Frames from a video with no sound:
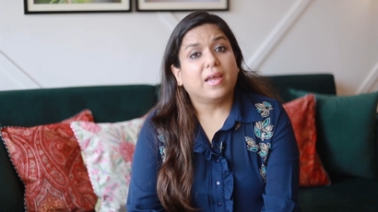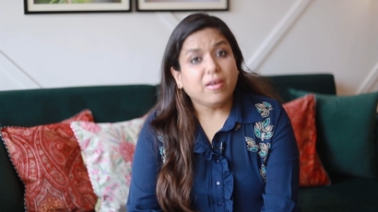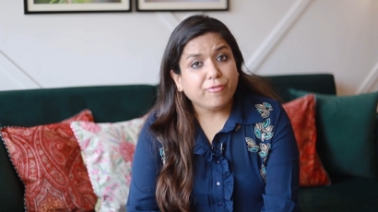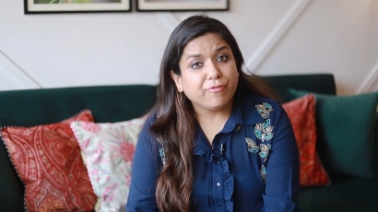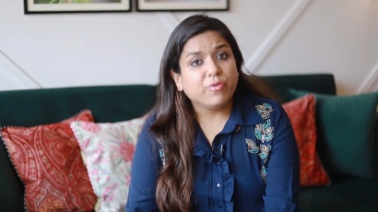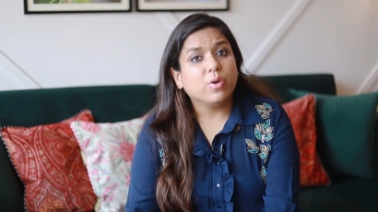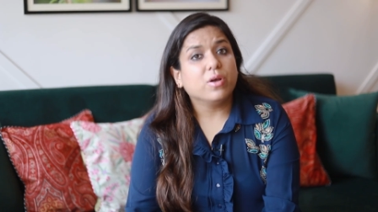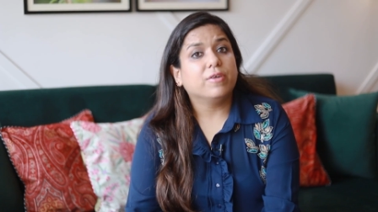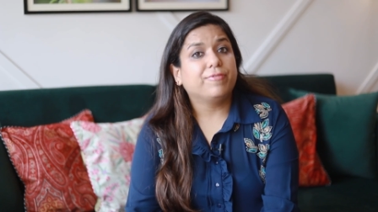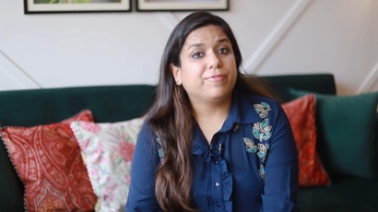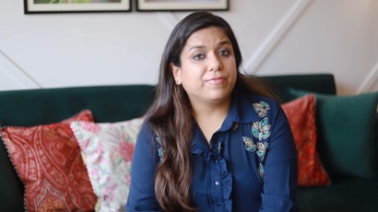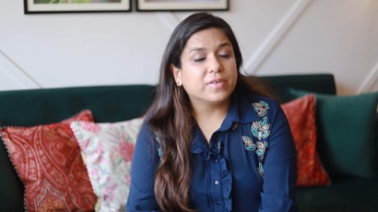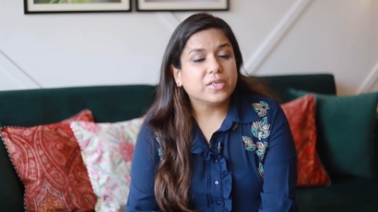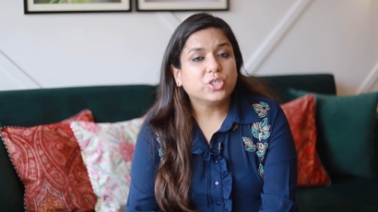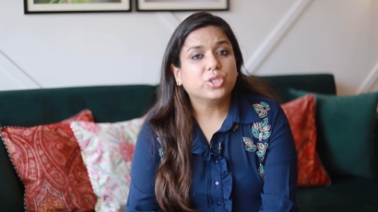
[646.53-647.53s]
If If you are a
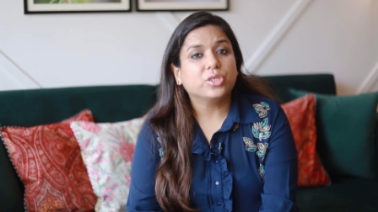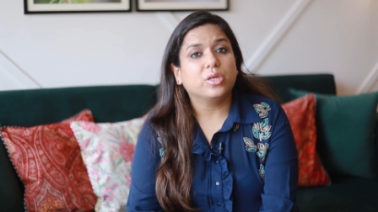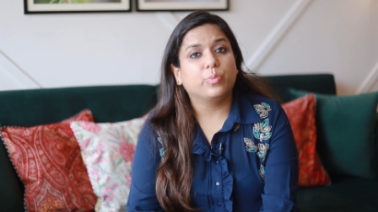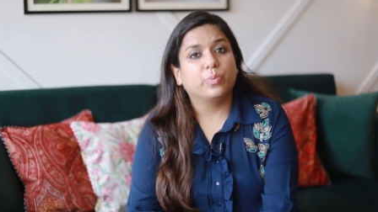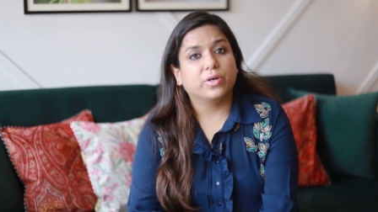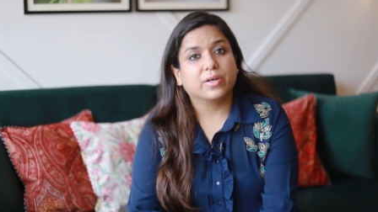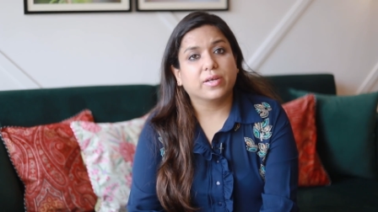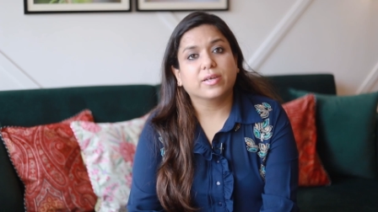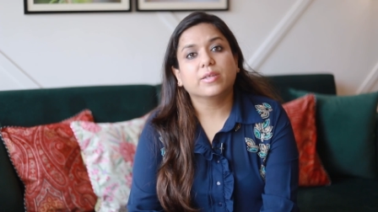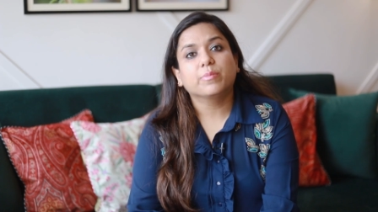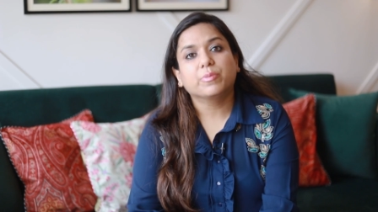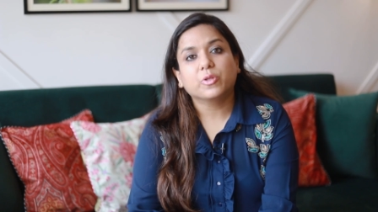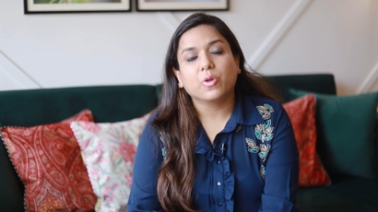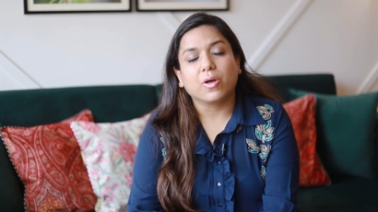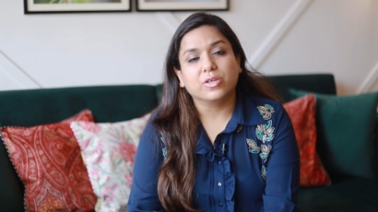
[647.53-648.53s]
fresher working in
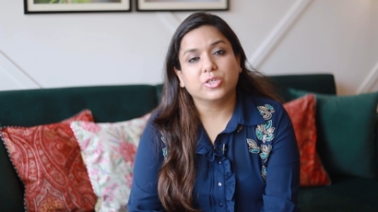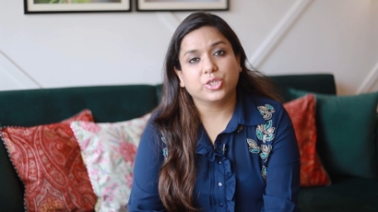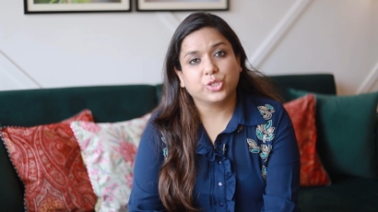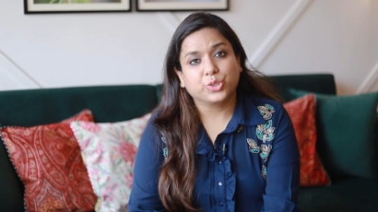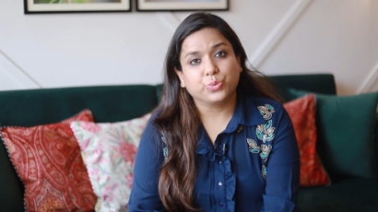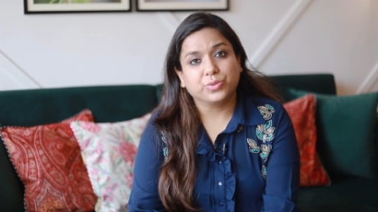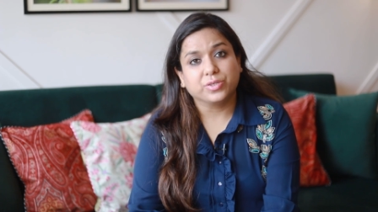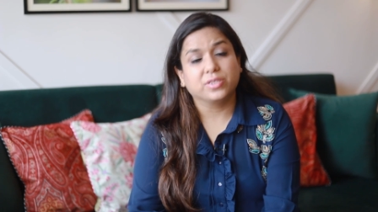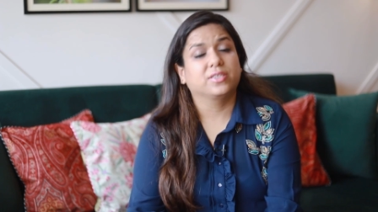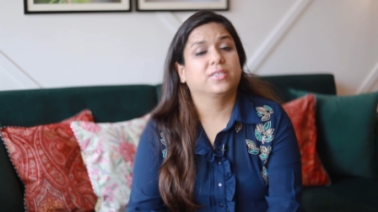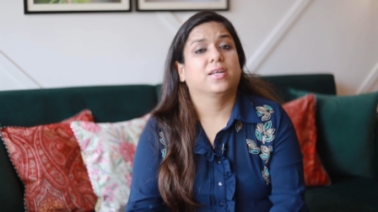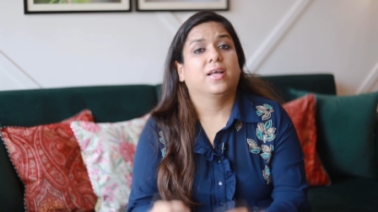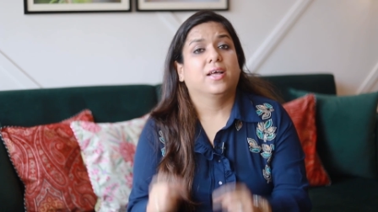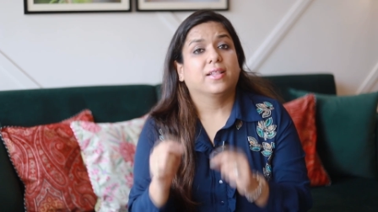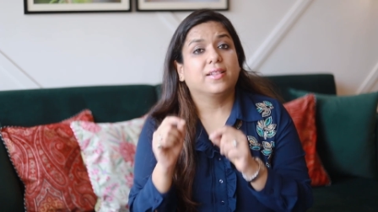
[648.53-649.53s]
pathology students,
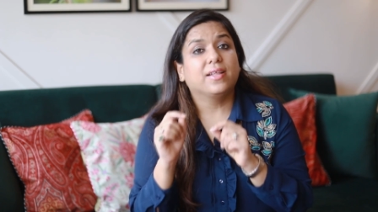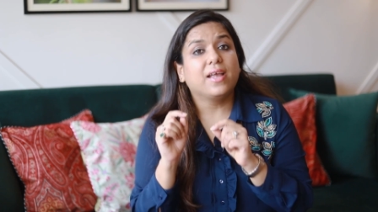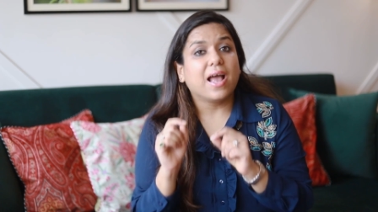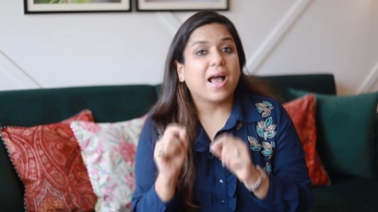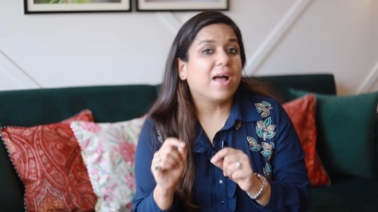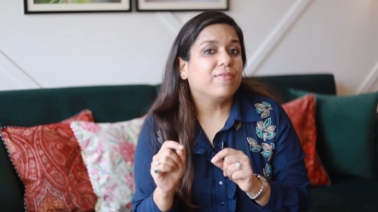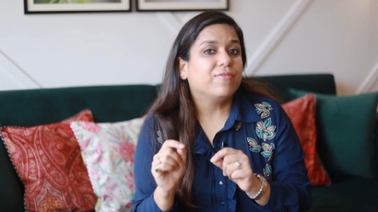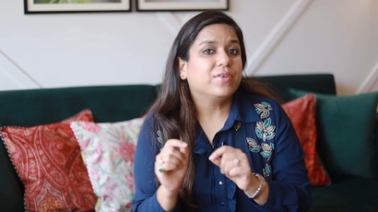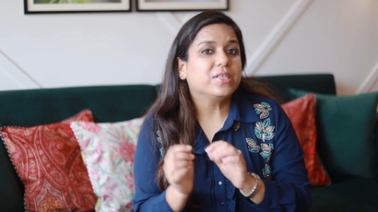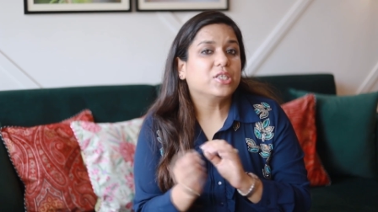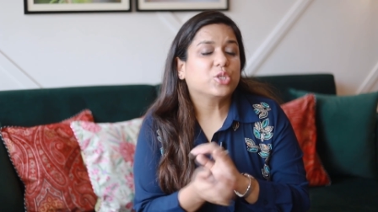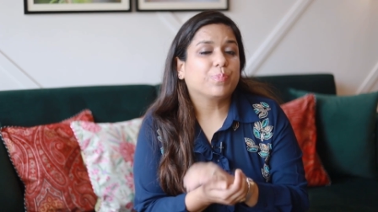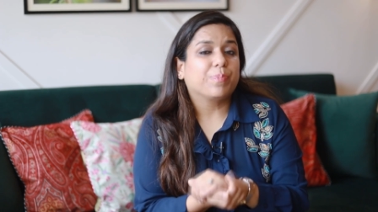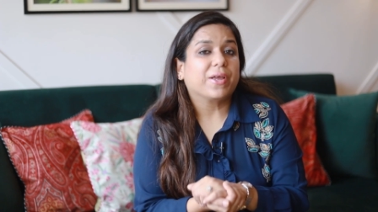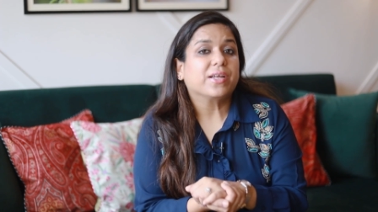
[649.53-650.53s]
the
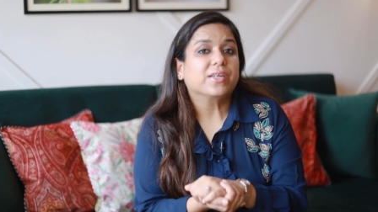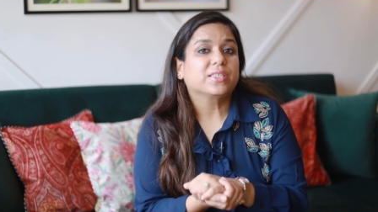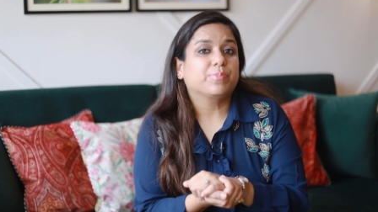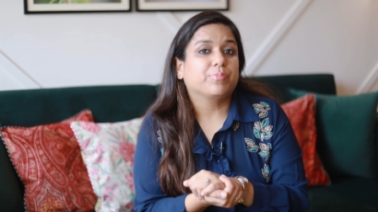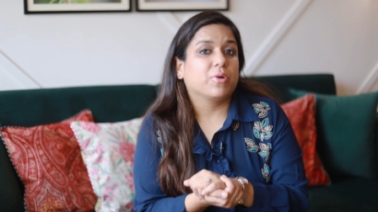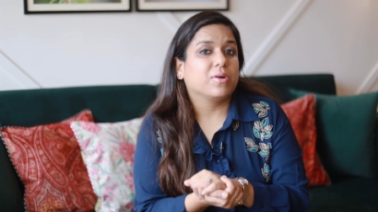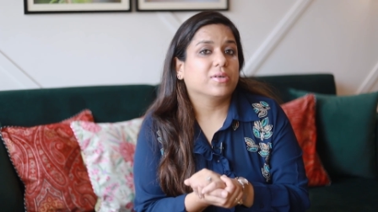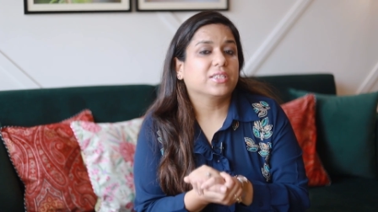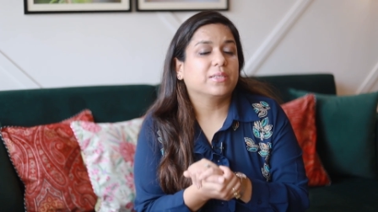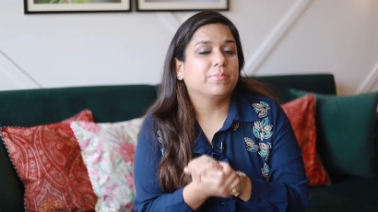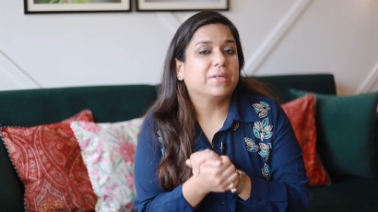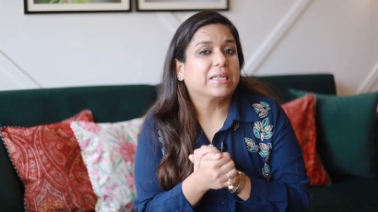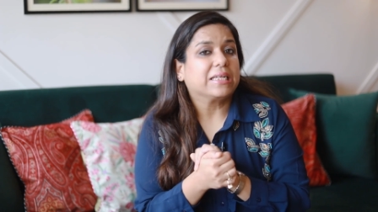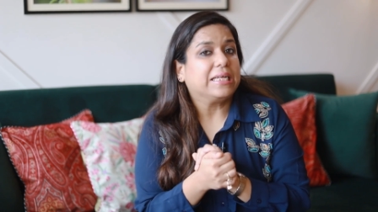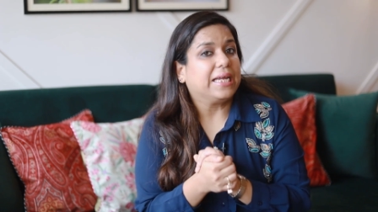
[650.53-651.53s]
average pay is
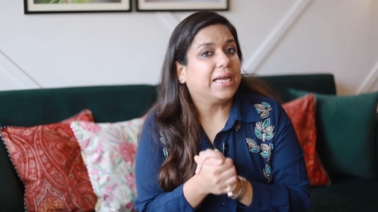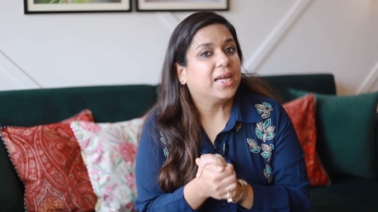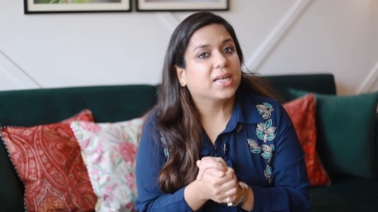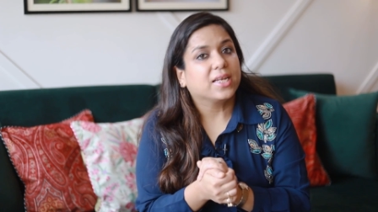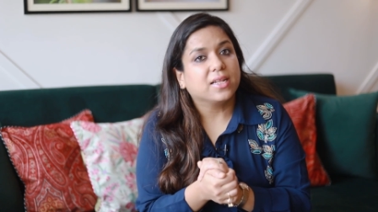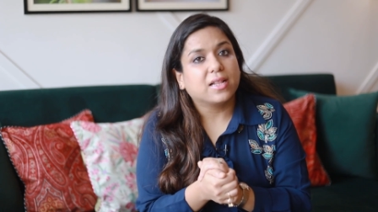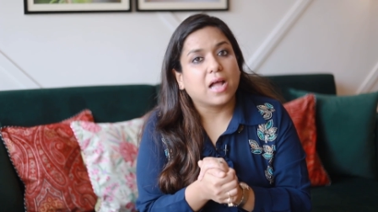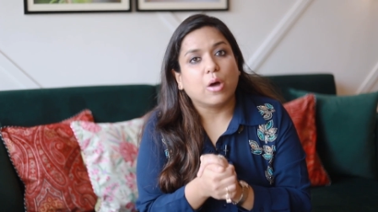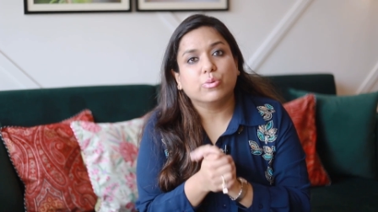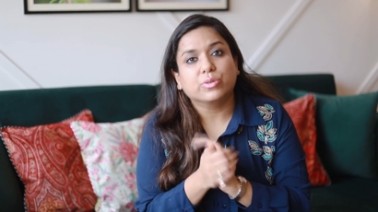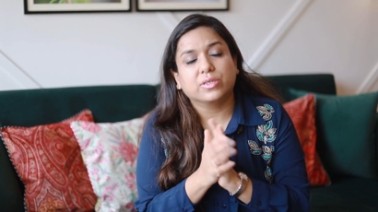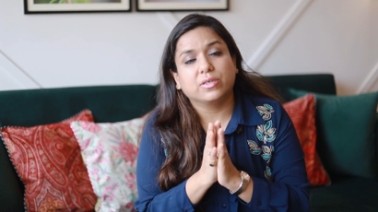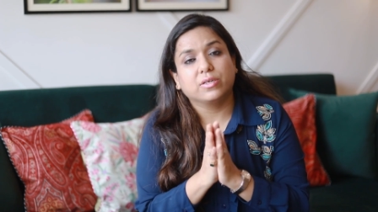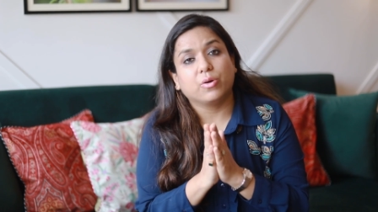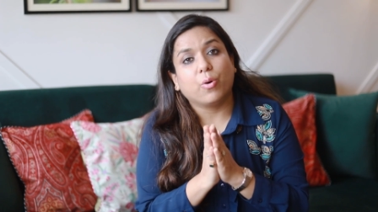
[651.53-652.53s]
approximately eighty
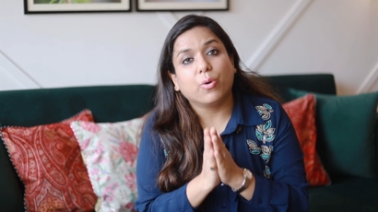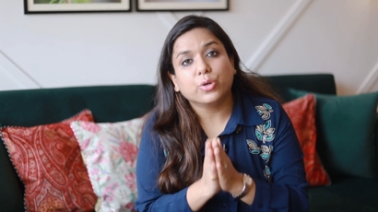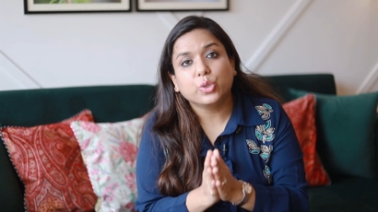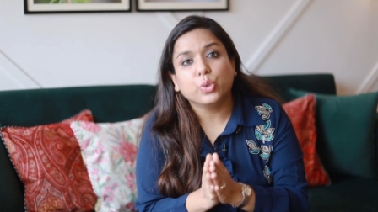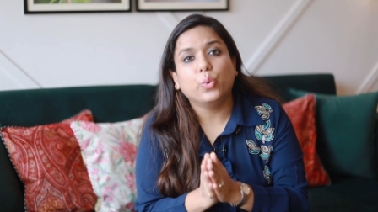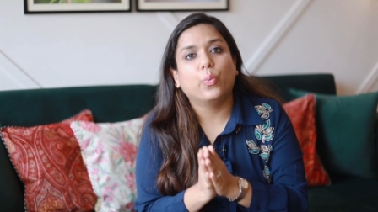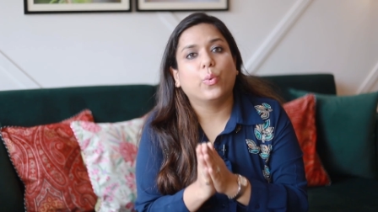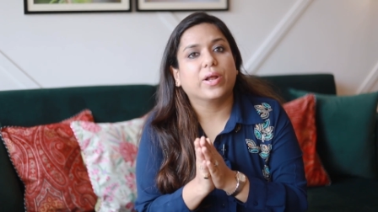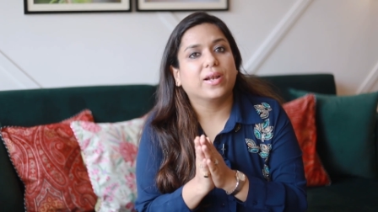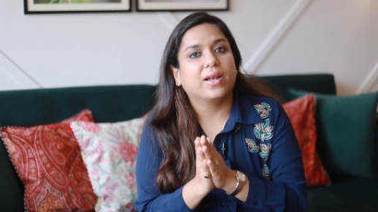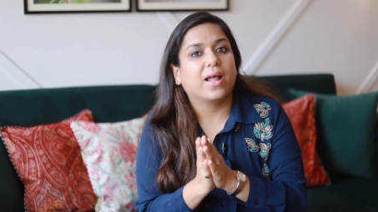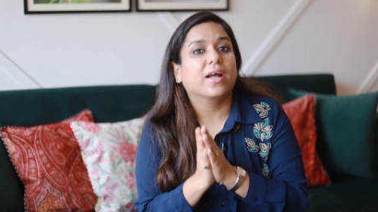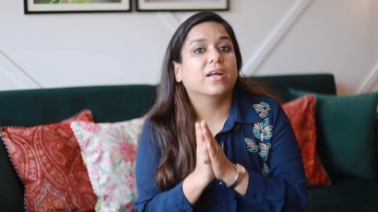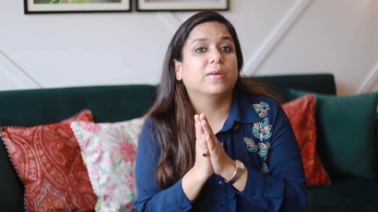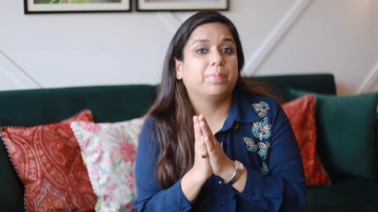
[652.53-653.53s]
thousand to one
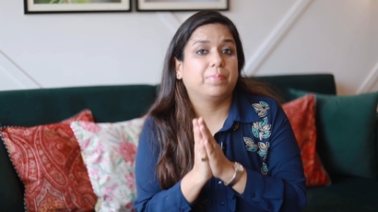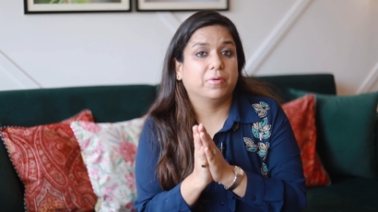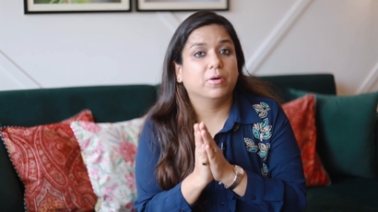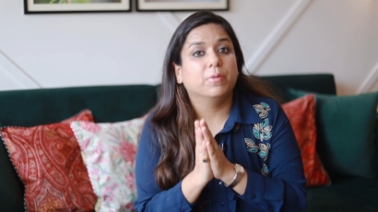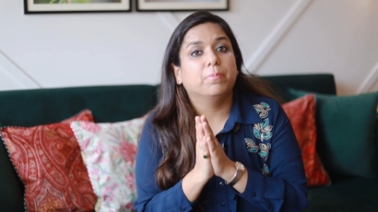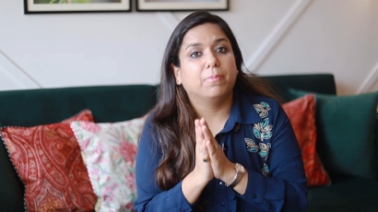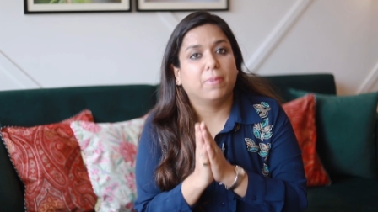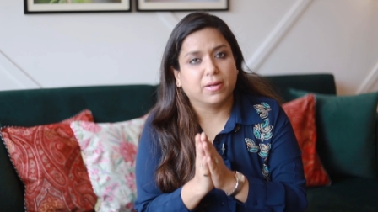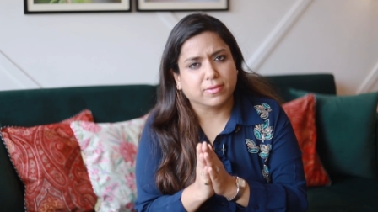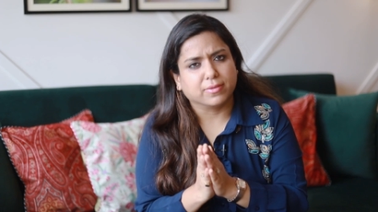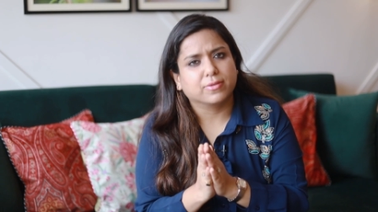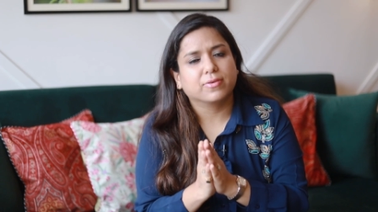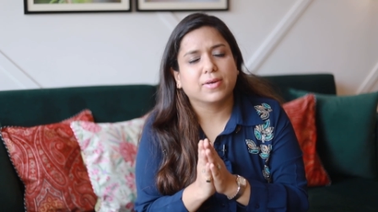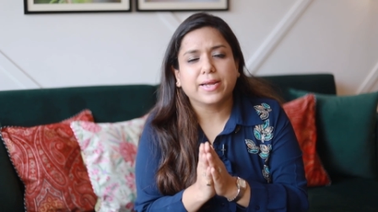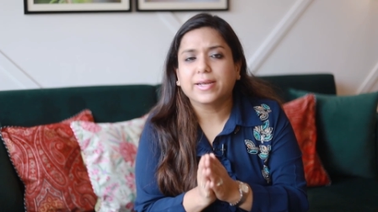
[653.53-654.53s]
lakh per
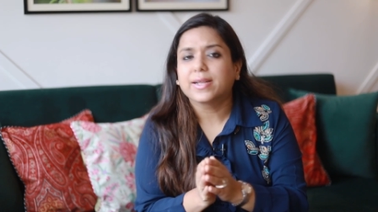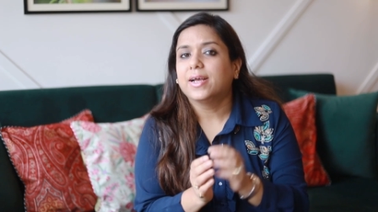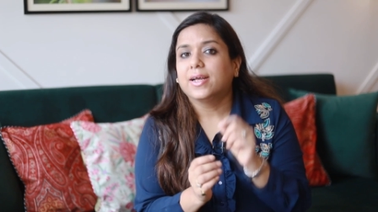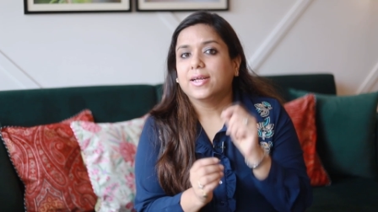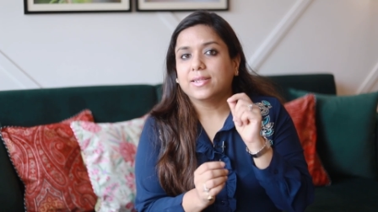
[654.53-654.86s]
month, right?